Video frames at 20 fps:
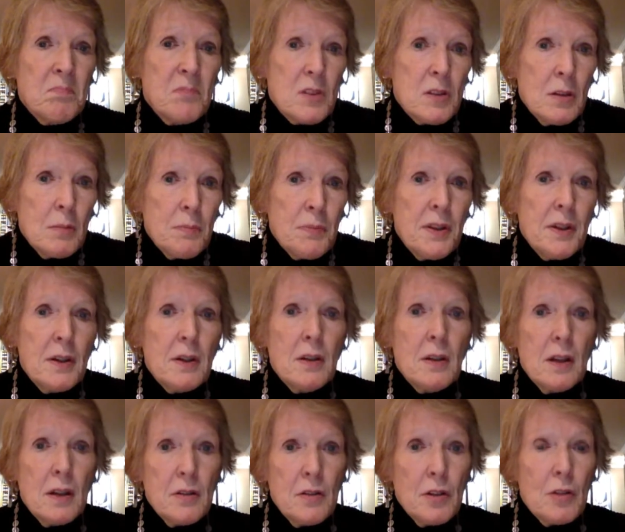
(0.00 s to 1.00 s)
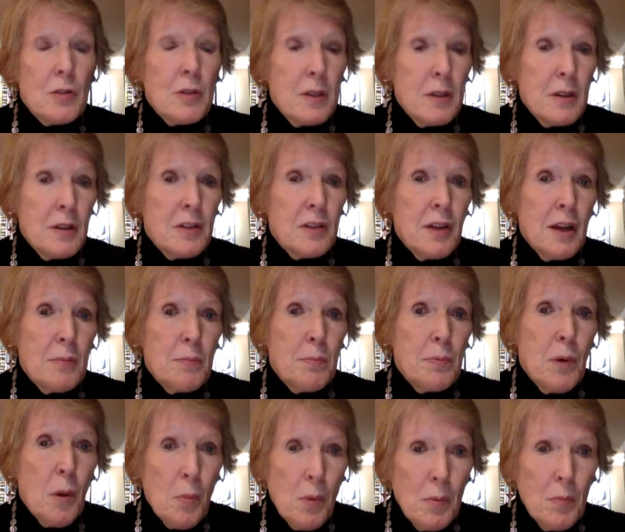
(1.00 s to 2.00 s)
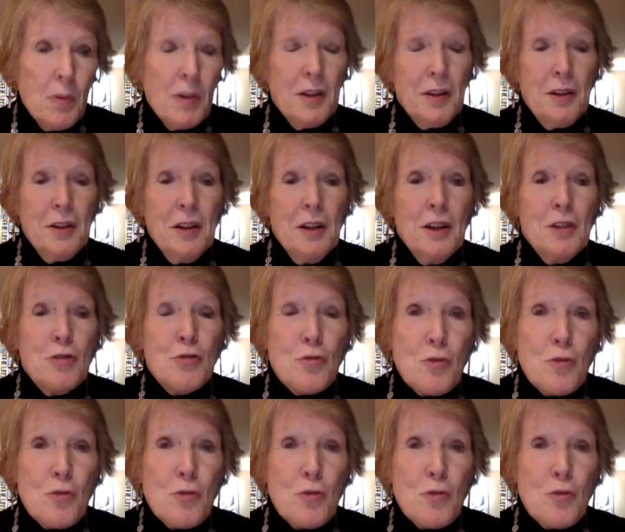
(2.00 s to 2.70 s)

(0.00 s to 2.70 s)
something that the Greeks had probably